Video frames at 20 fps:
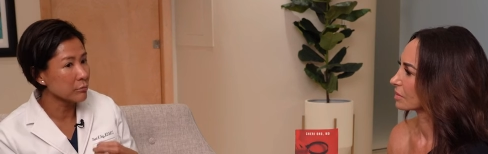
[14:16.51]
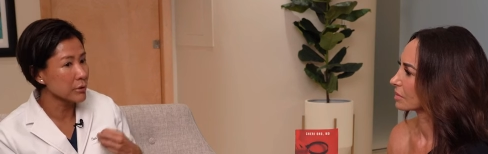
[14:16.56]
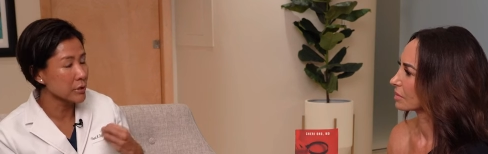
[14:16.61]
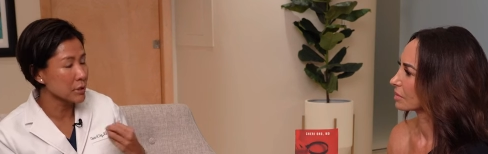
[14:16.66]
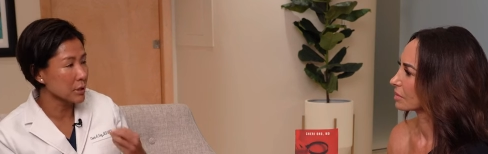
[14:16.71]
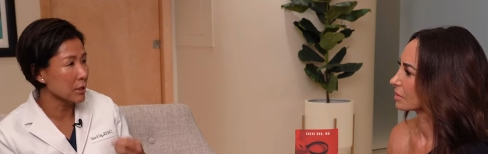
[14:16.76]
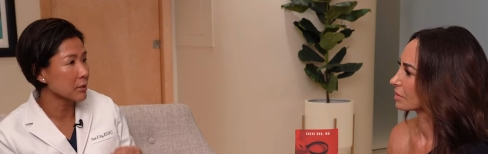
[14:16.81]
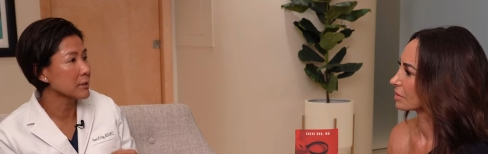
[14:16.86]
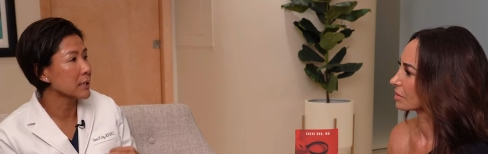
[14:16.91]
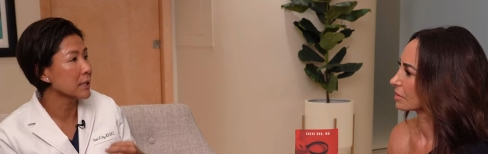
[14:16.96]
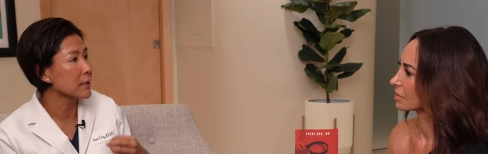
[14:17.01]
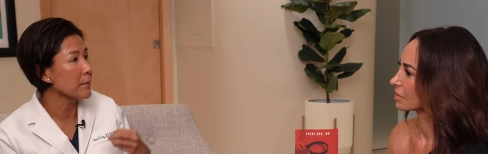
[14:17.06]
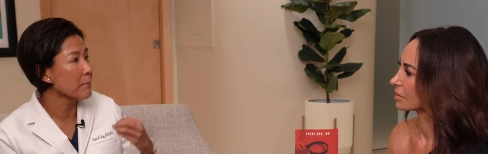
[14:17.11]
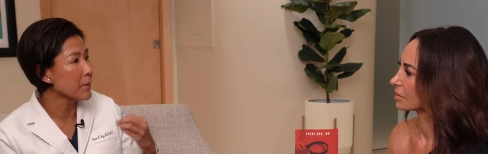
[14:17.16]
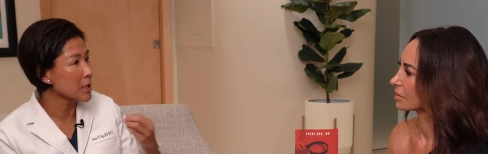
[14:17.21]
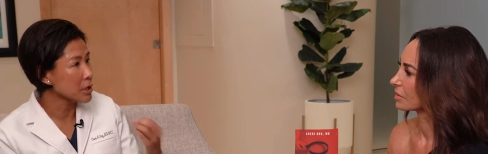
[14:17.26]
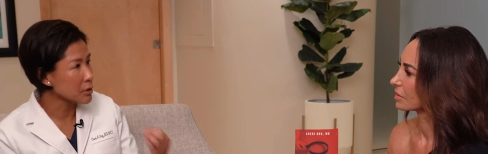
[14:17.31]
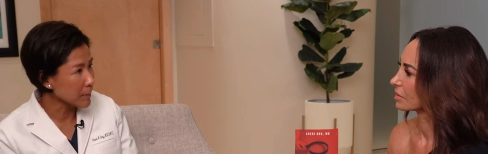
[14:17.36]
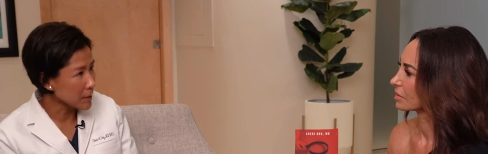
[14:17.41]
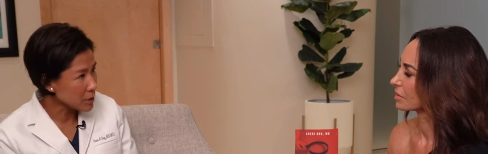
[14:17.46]
Speaker 1: results that are
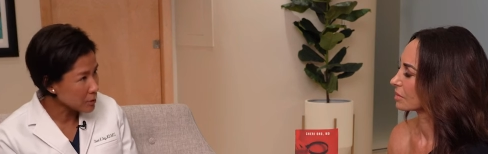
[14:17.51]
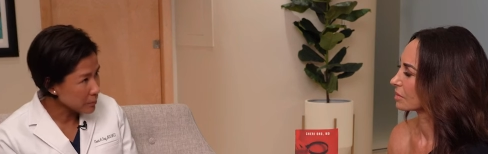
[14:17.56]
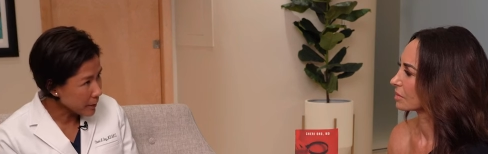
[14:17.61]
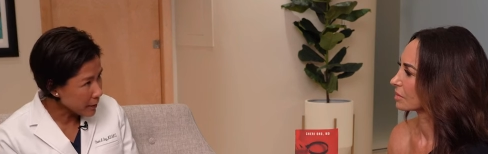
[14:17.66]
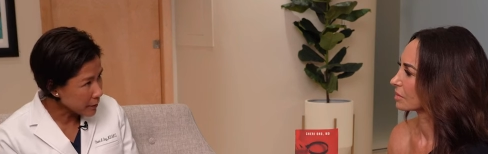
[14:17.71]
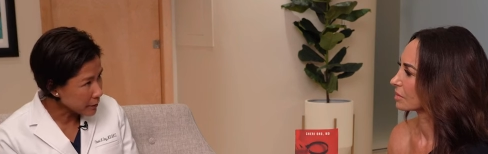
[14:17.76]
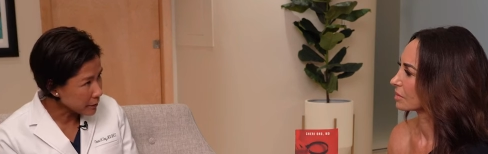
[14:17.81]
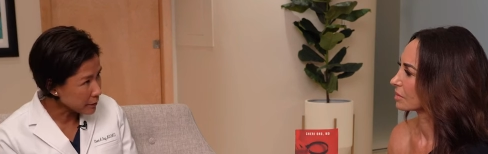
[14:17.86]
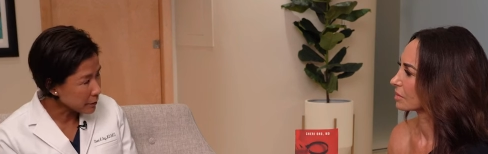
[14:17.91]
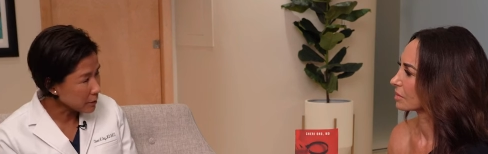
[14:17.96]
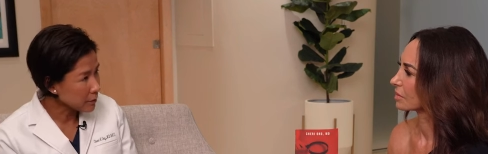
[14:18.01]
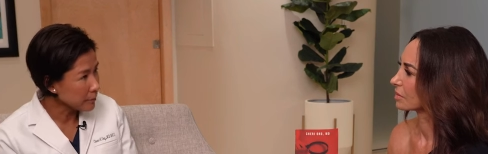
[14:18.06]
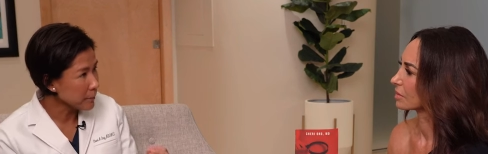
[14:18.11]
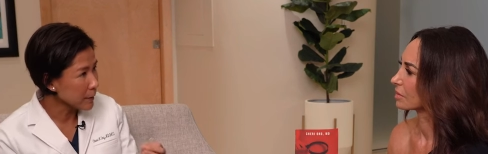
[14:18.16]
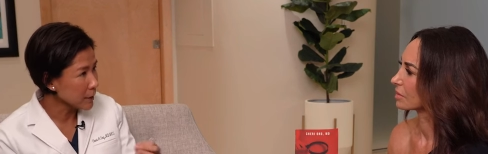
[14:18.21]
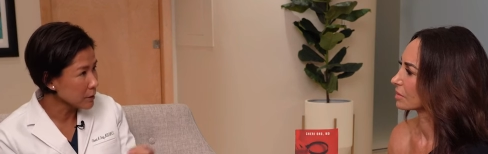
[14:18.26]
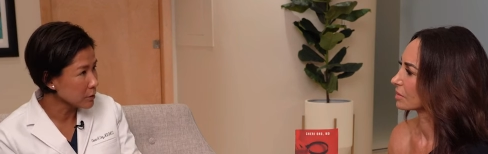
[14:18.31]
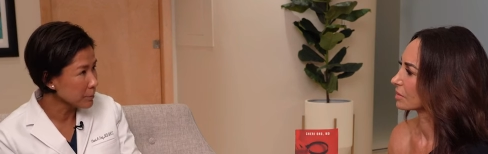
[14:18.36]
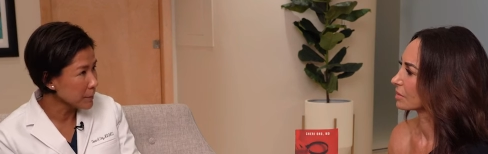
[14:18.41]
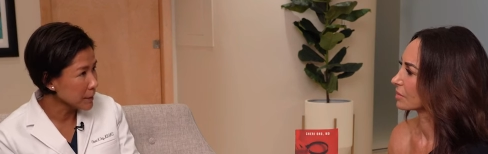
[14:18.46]
much much better
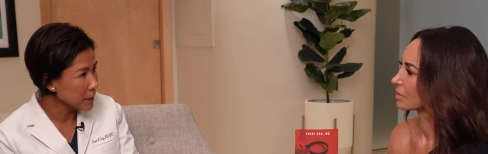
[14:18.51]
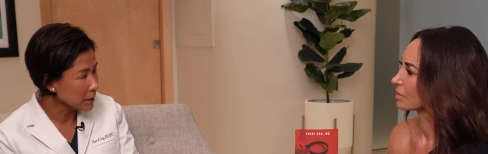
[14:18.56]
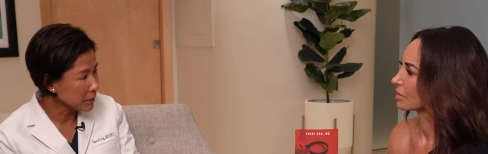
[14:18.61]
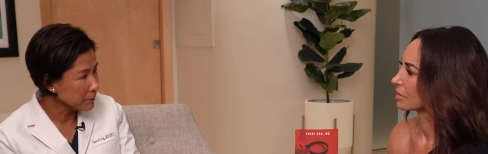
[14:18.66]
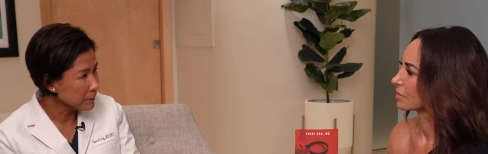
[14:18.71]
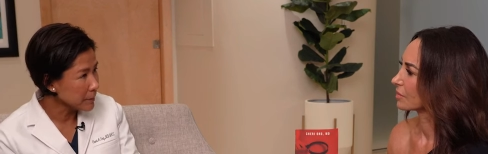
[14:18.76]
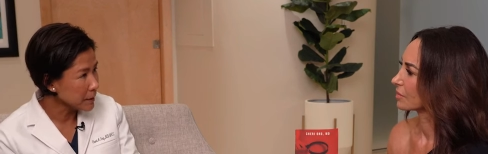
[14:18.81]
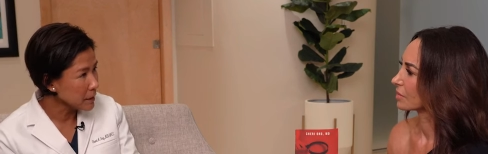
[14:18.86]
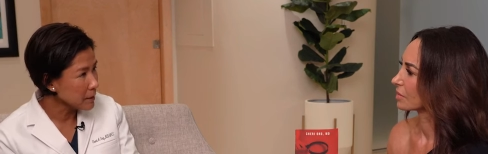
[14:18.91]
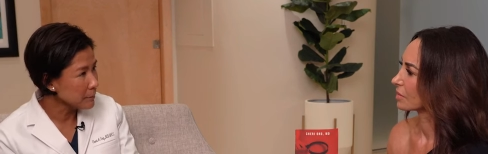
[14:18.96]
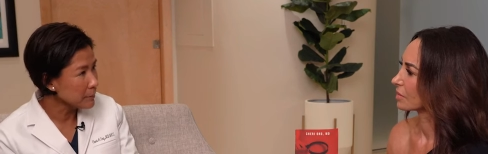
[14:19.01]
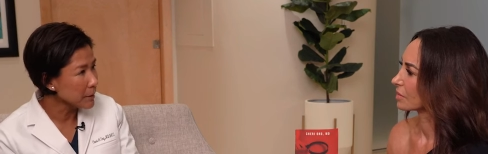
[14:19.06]
compared to PRP